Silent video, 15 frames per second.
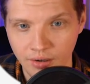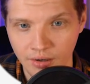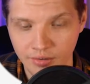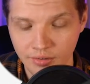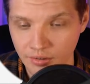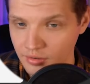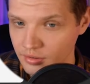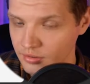
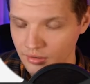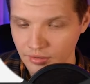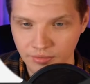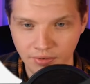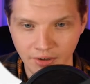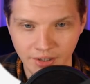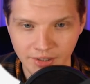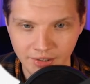This is not a
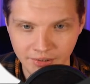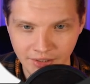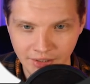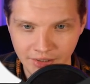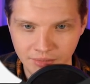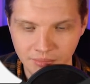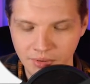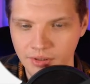final
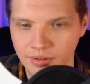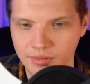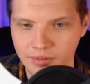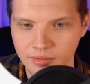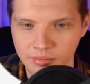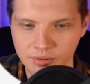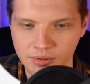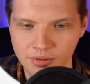date because
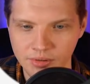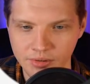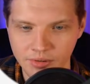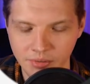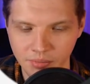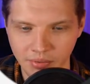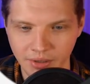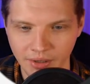it will
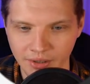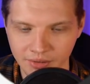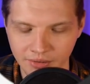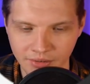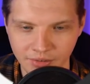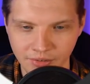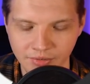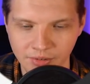depend
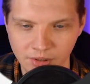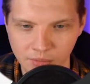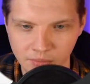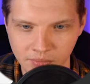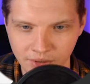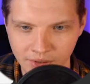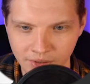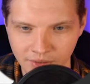on the
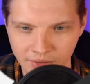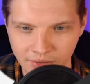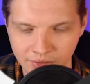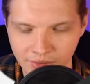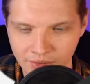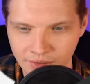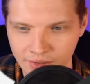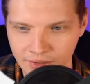development
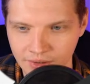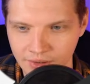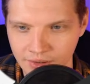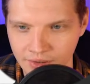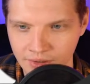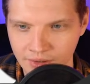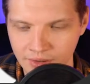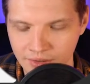
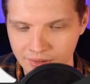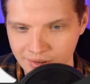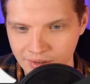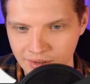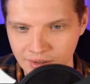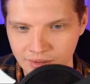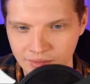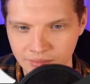
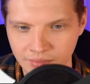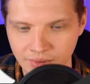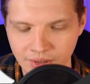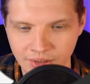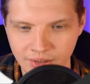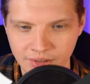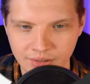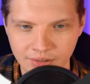team
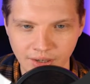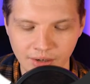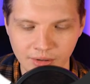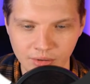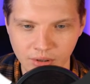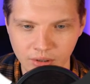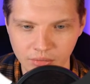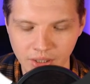and how
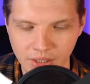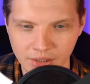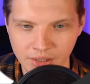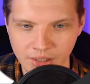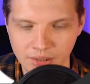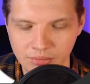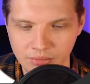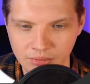
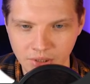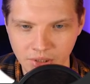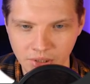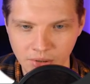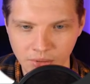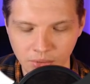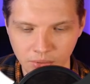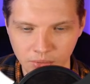quickly we'll
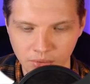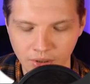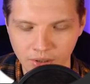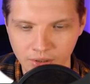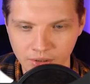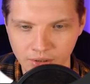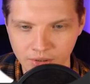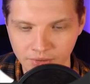go through
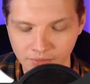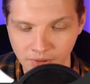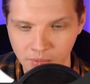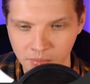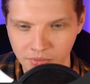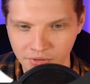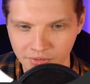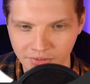all
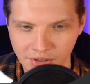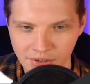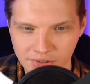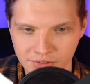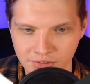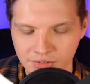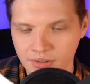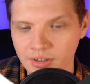development
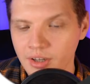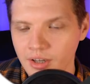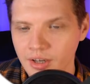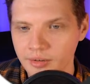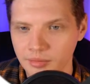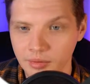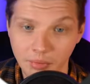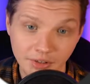stages.
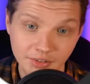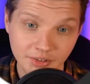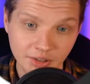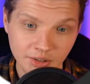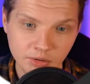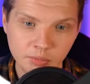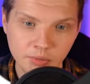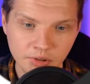Basically,
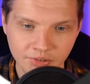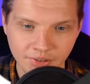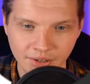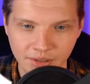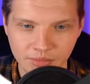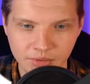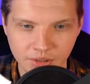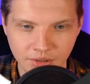Drupal
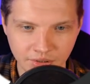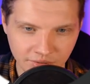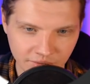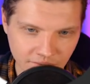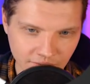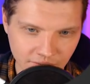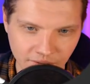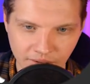10 will
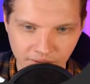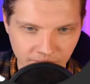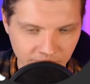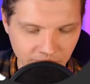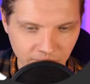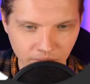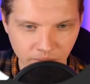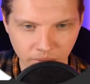consist of
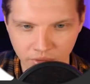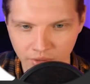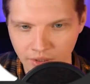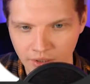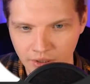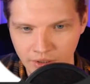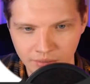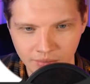new
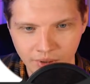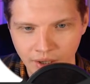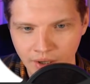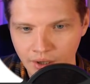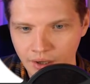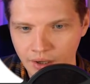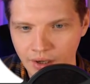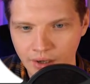theme,
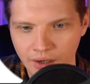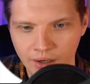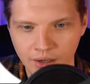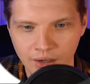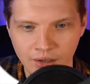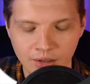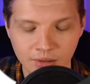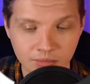
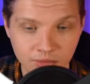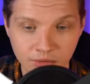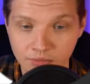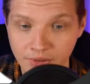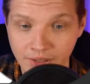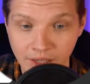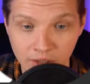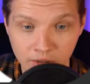improved
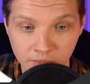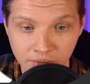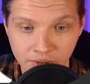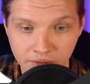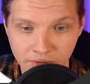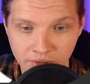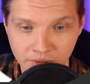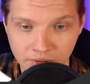layout
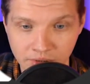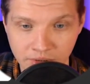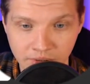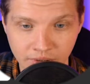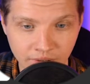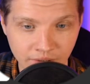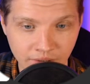builder,